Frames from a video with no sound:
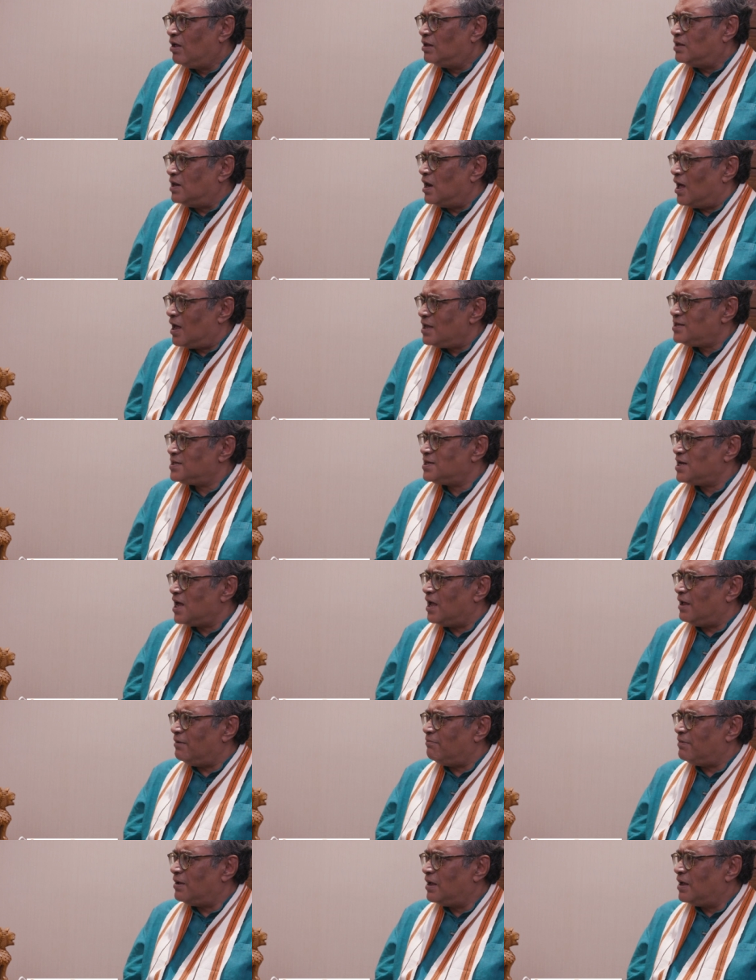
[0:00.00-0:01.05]
The last
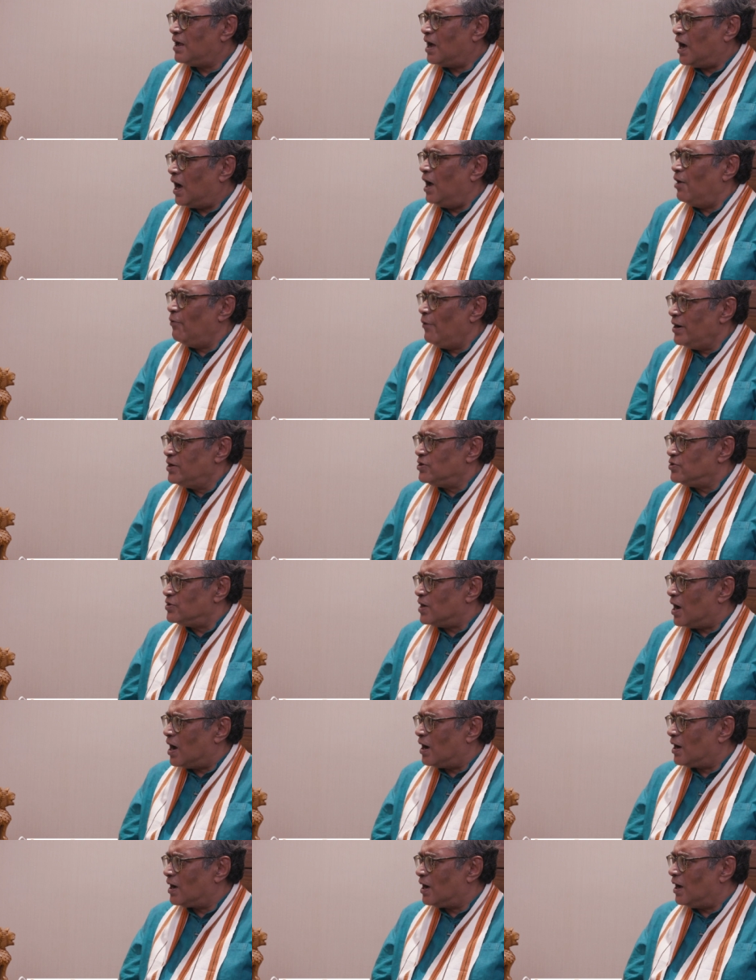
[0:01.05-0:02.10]
time I went to
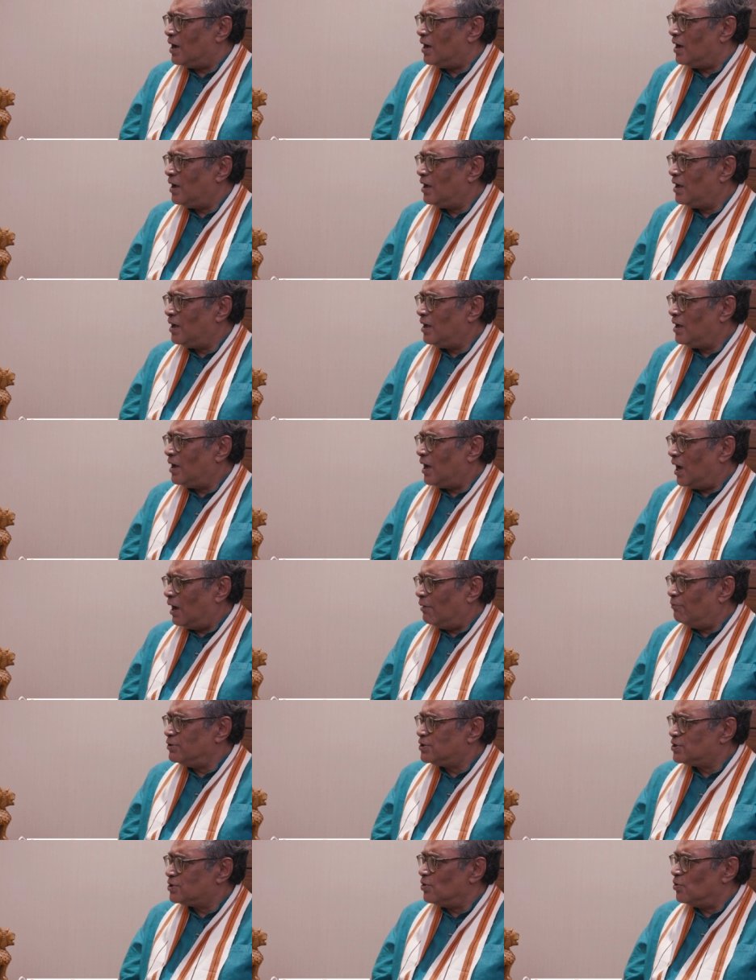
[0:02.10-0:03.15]
Dhaka, I
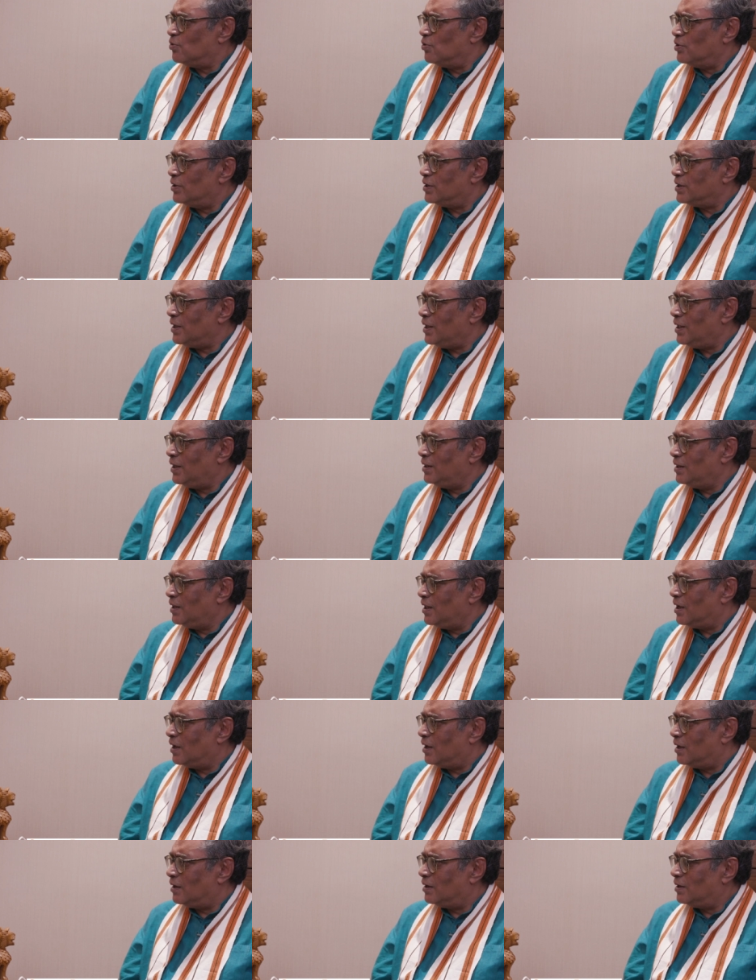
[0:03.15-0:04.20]
was told in
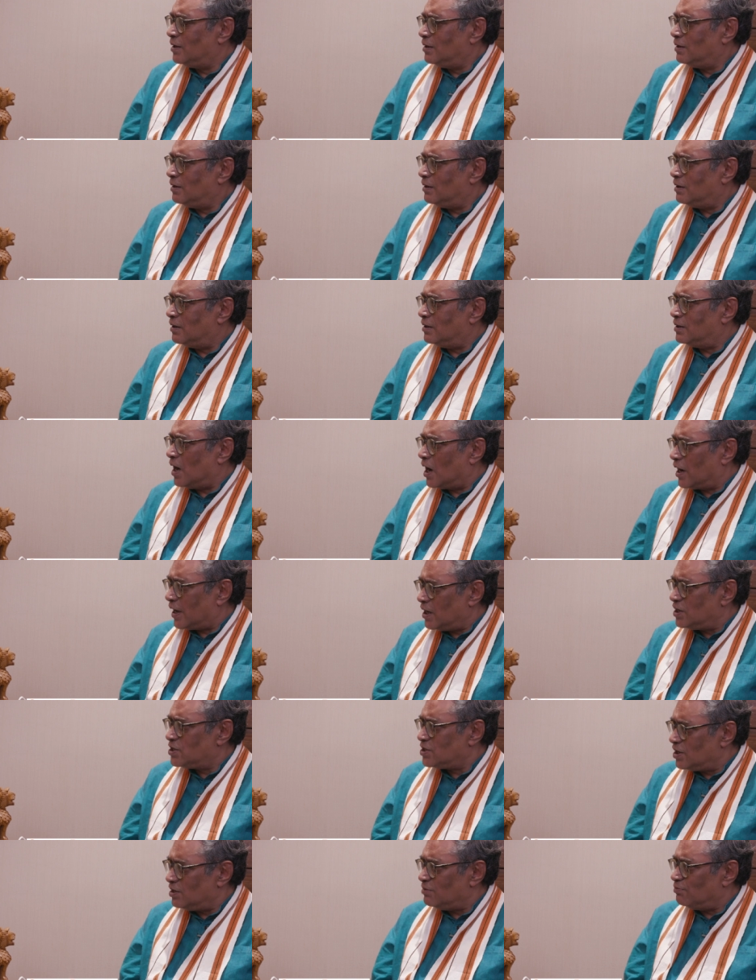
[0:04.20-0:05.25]
the
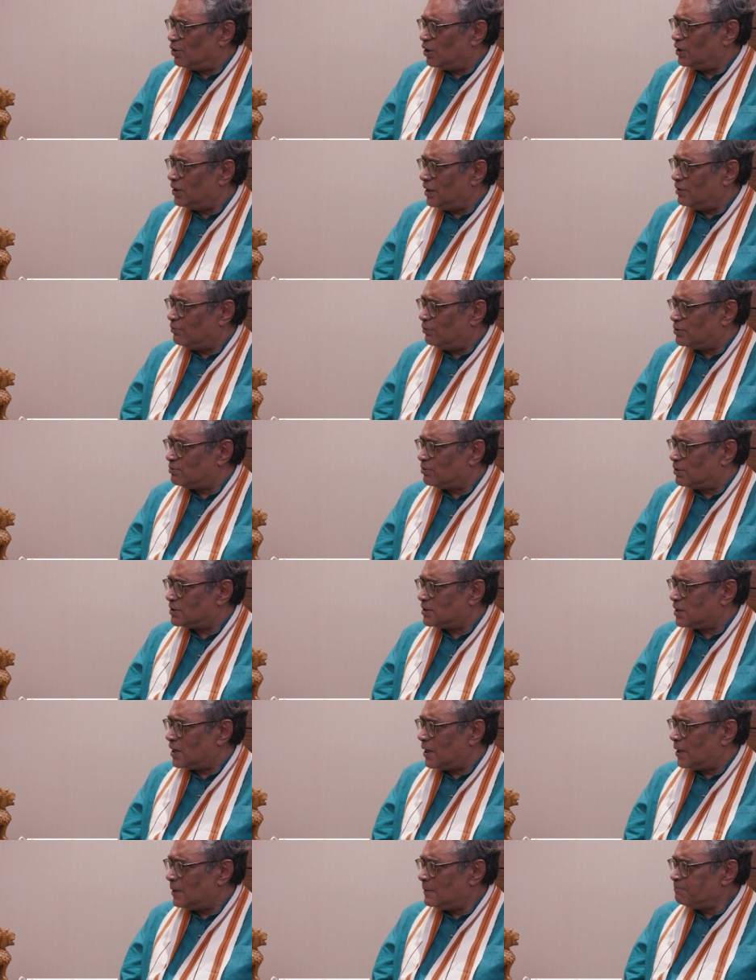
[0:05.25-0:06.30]
Dhakeshwari Mandir, which was
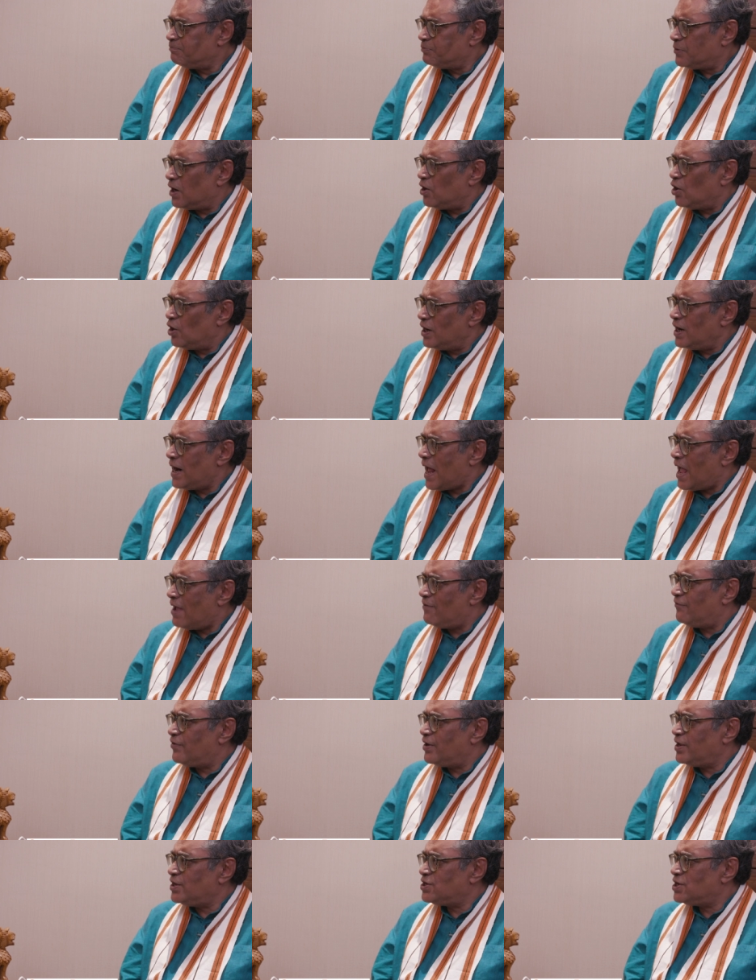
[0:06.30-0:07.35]
there, that on an
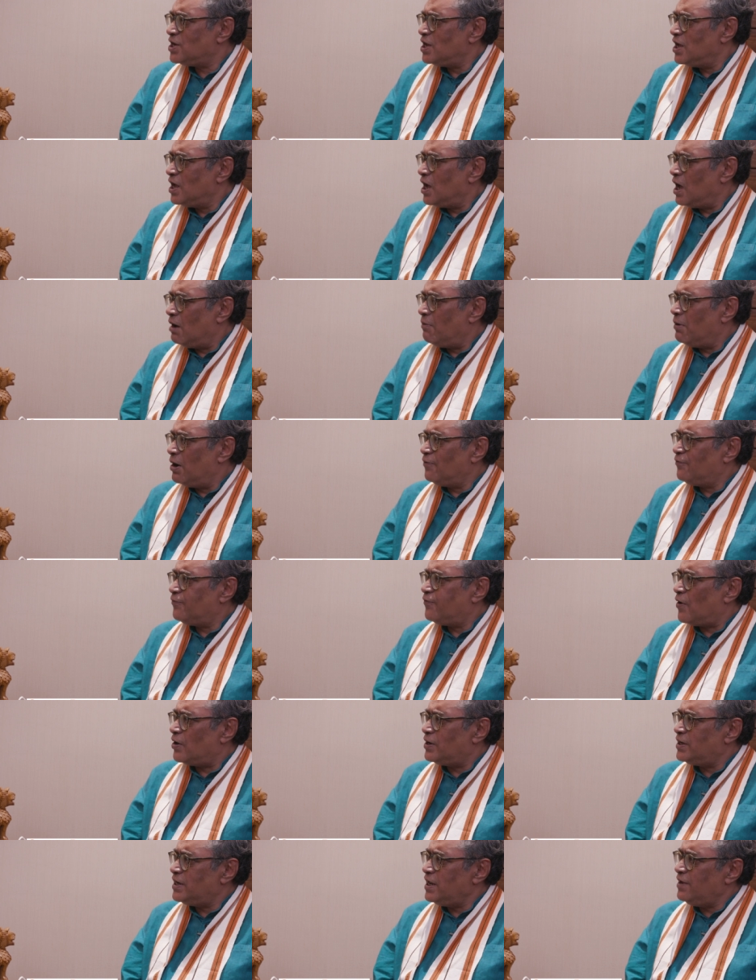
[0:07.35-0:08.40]
average about
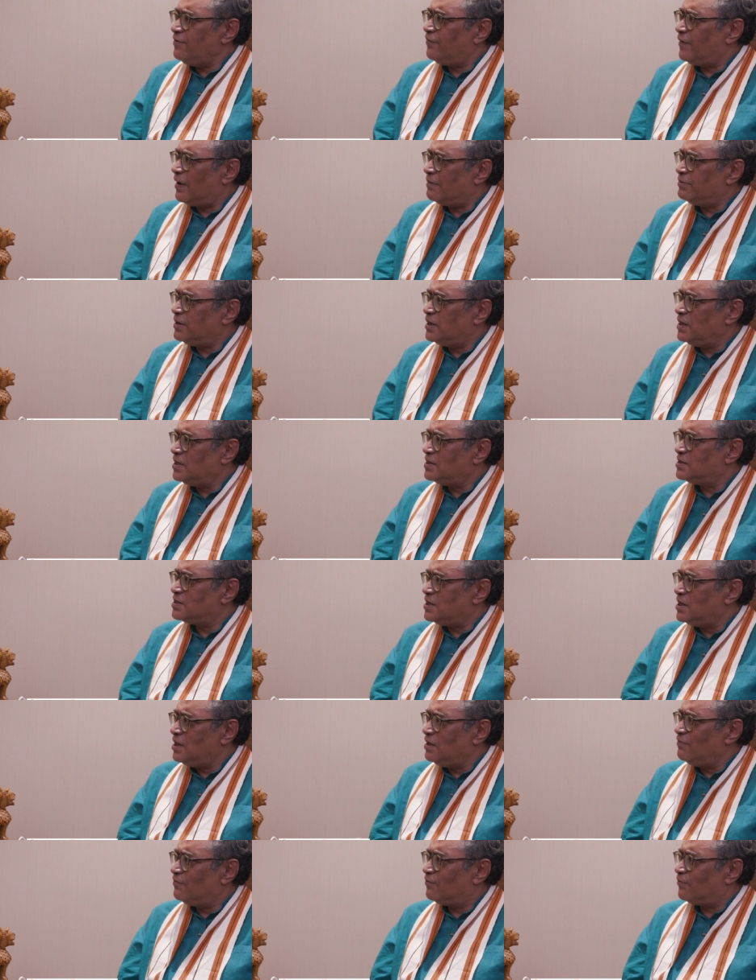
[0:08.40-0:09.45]
40 families
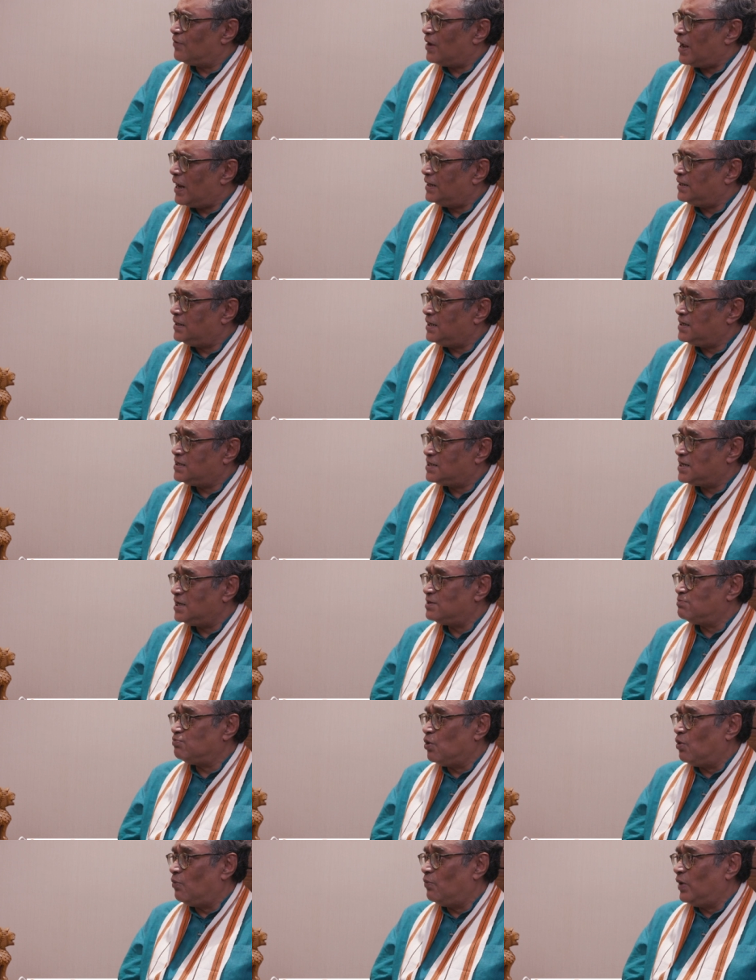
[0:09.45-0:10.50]
leave, and these days
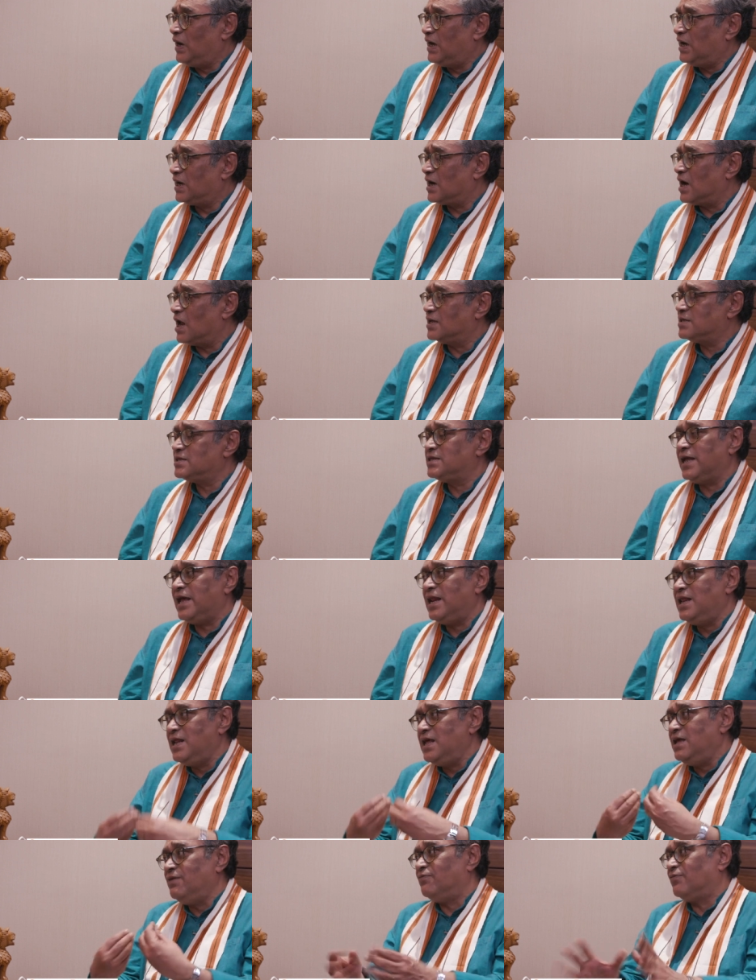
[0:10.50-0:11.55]
more middle class, they
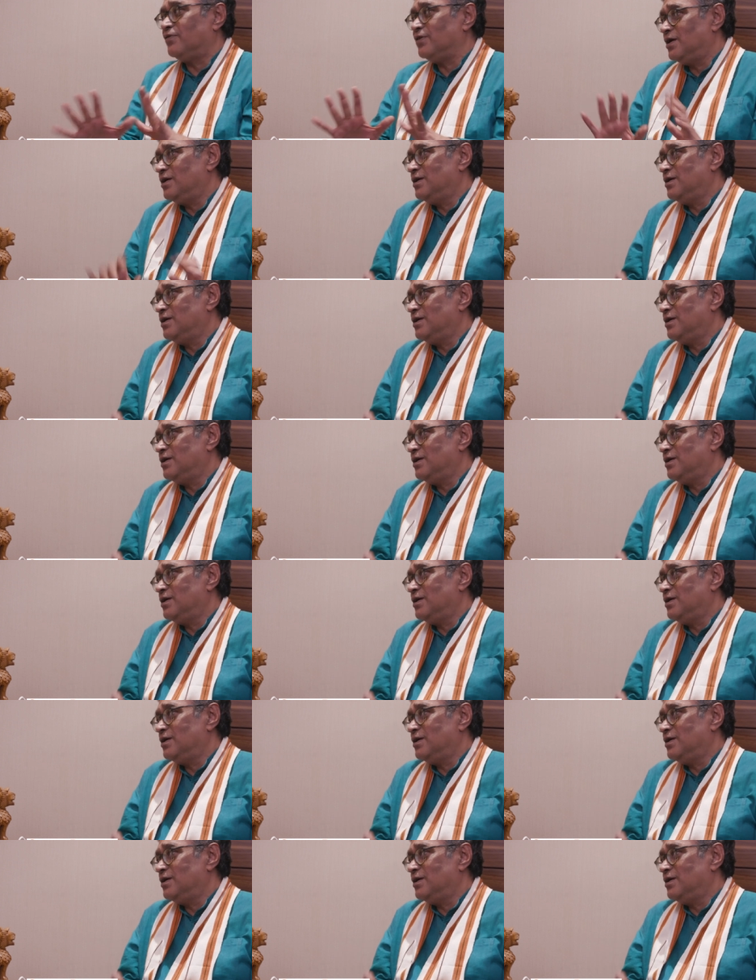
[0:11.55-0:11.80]
leave